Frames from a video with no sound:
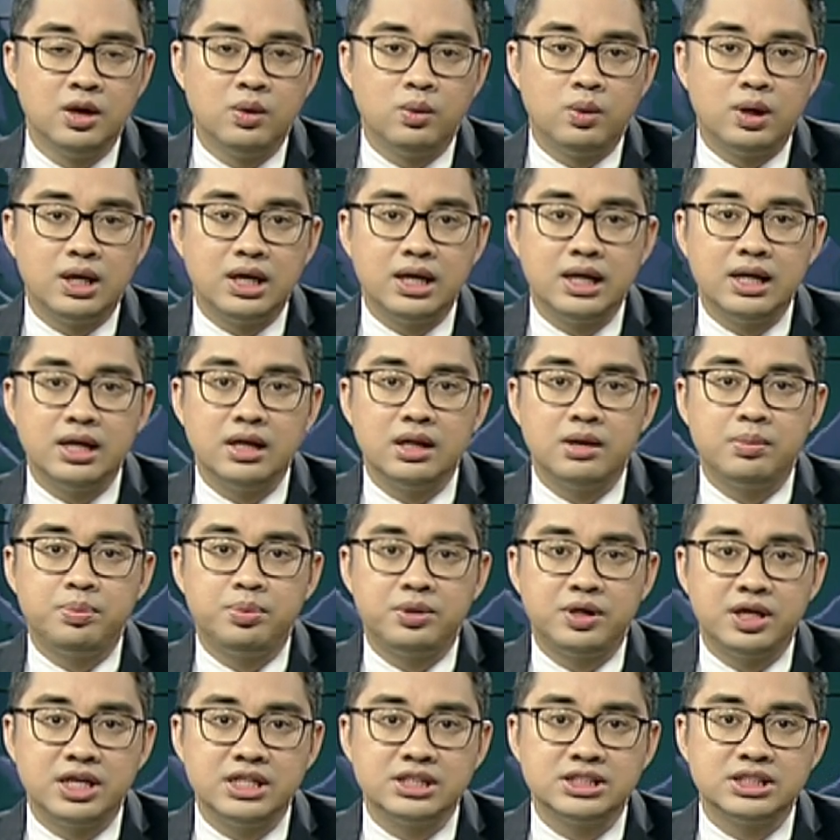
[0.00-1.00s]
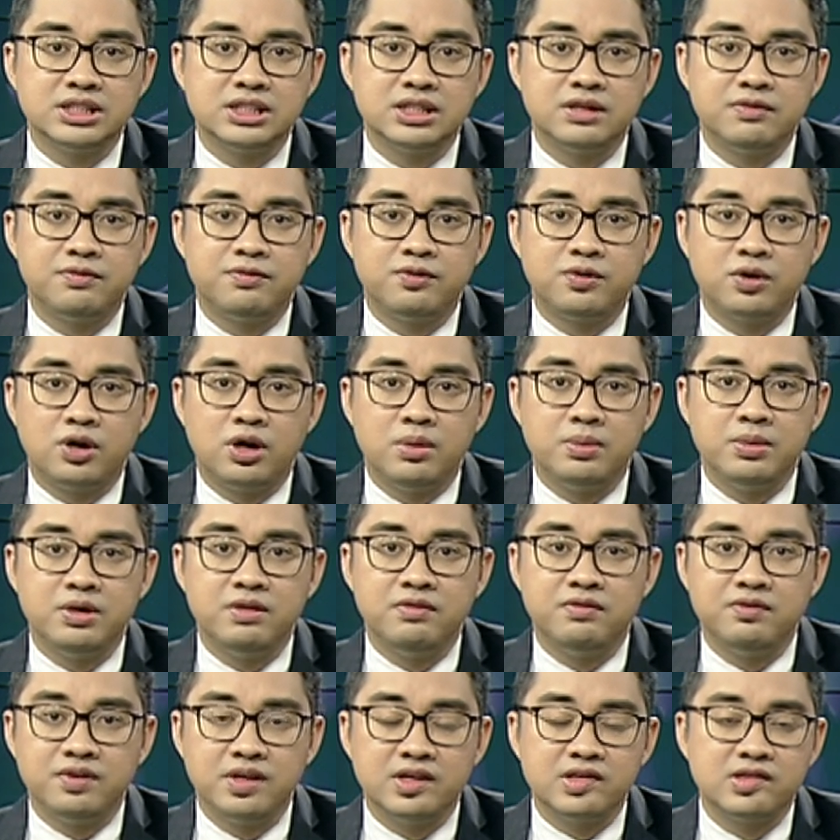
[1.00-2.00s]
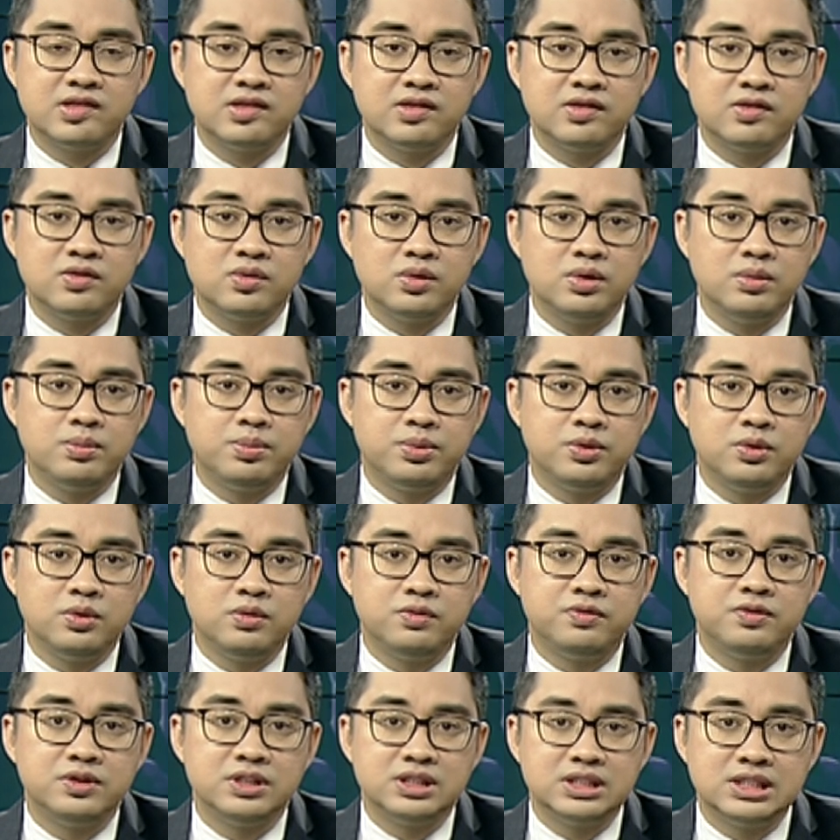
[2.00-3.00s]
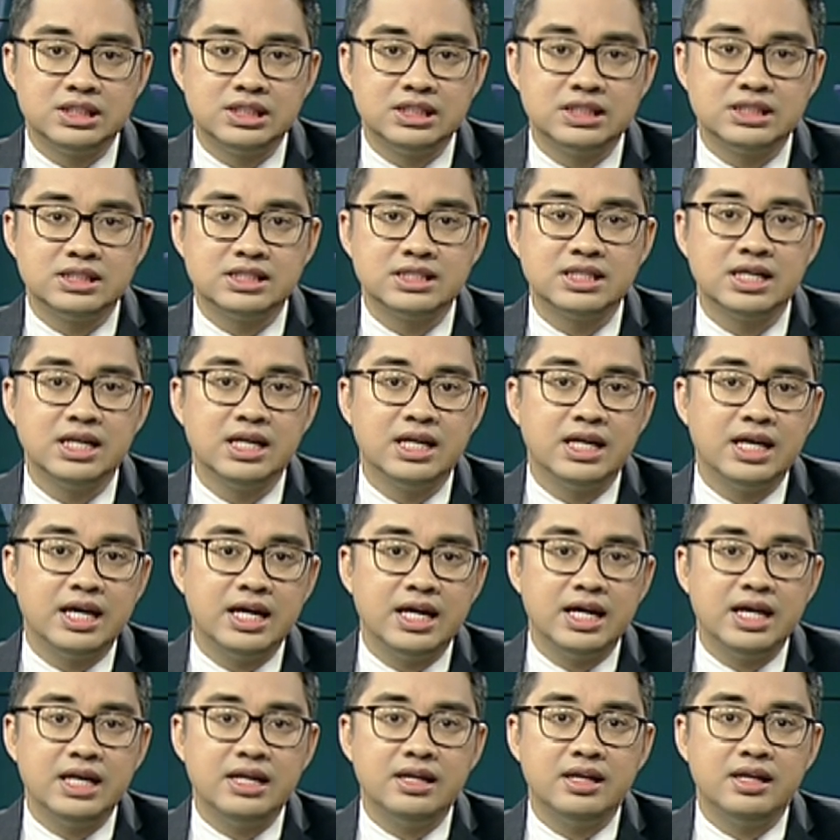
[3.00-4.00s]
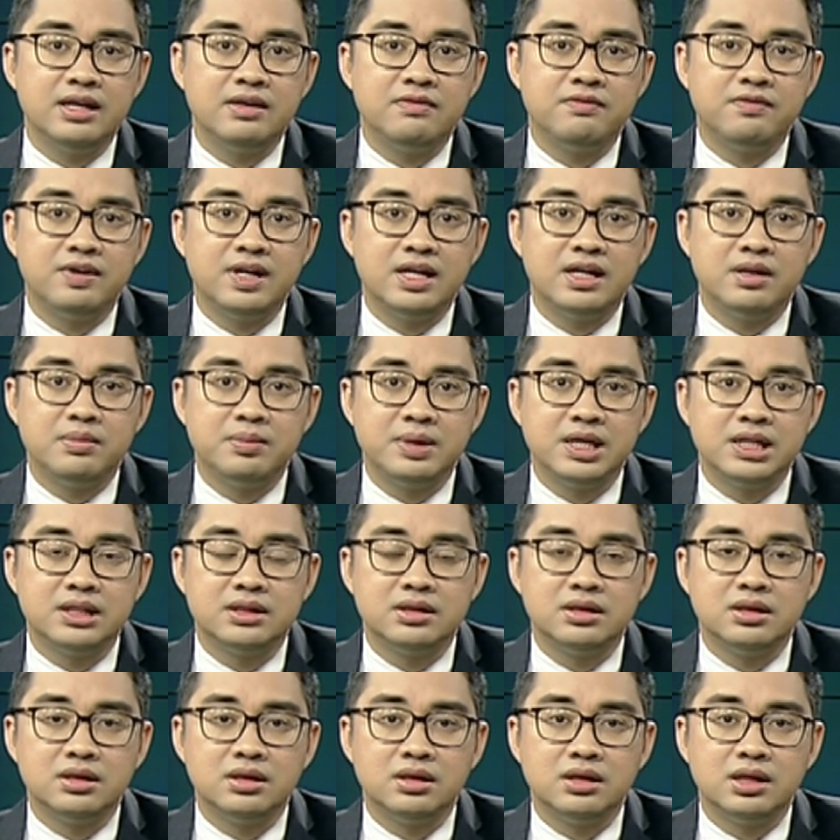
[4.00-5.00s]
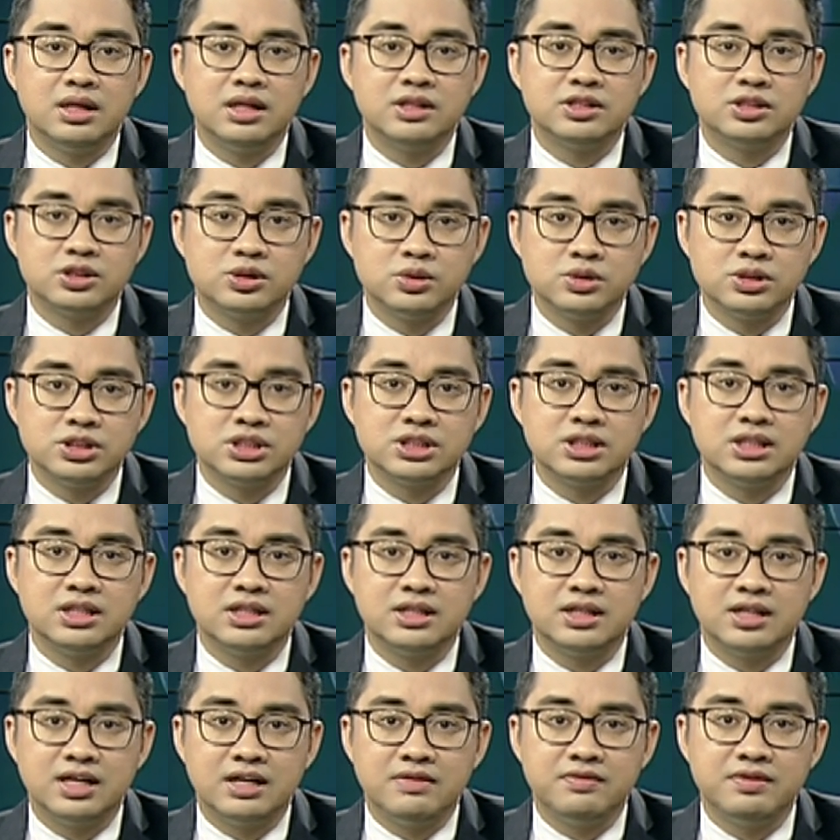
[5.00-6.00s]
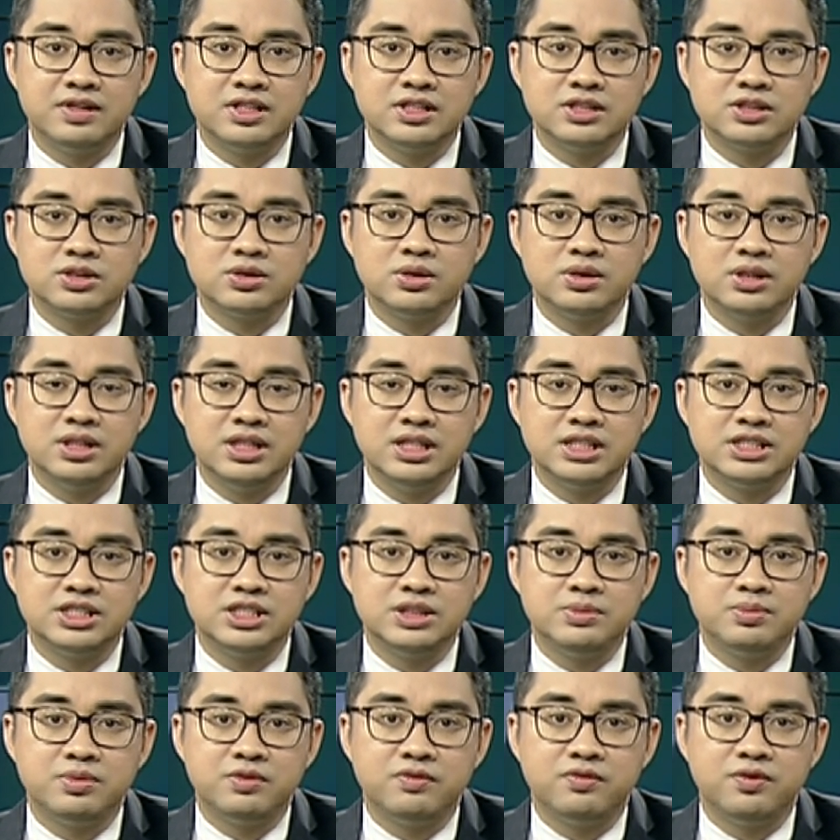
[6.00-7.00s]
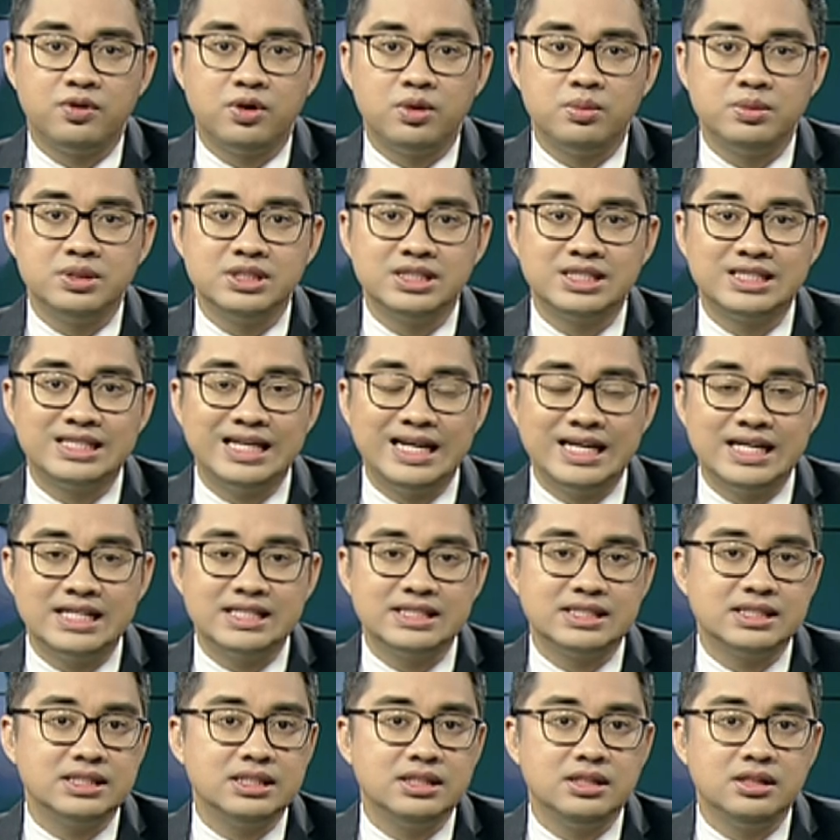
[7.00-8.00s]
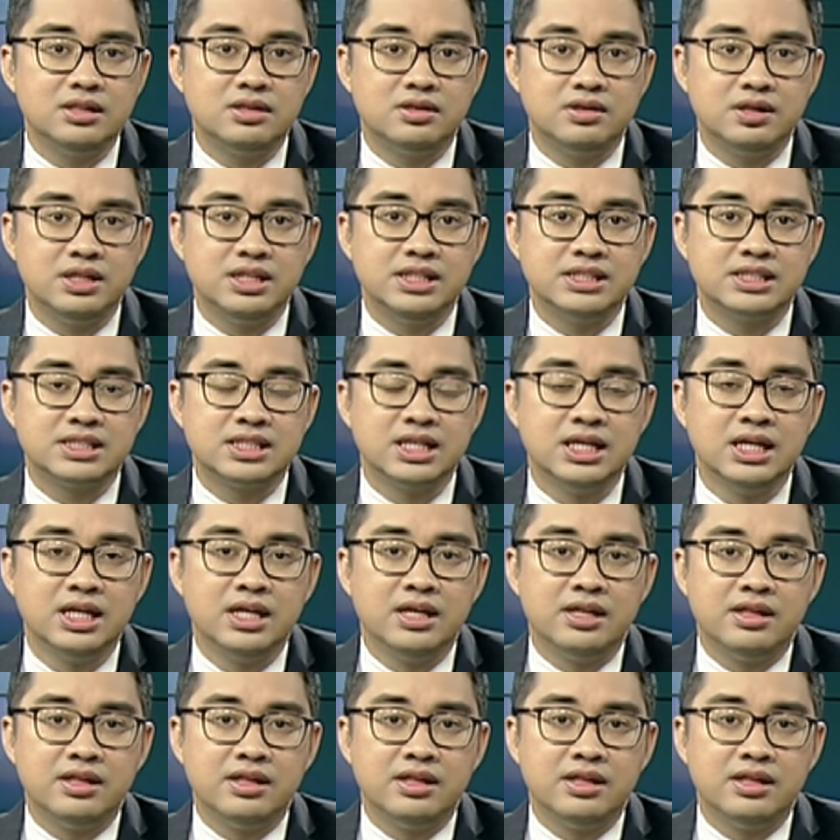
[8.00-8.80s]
while pressure from investors to improve returns and environmental and social and governance or ESG performance has increased.